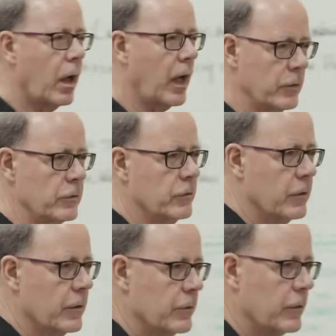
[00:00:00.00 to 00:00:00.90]
Are you
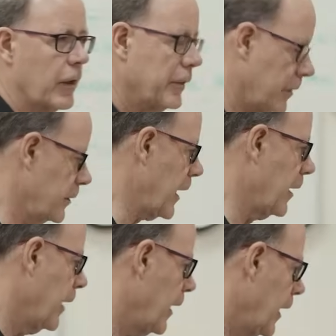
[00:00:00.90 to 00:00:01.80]
serious?" I said, "Yeah."
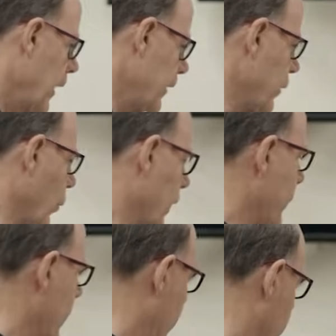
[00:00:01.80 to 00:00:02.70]
He said, "Well, let
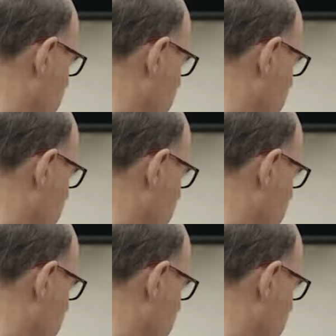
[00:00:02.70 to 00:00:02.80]
me ask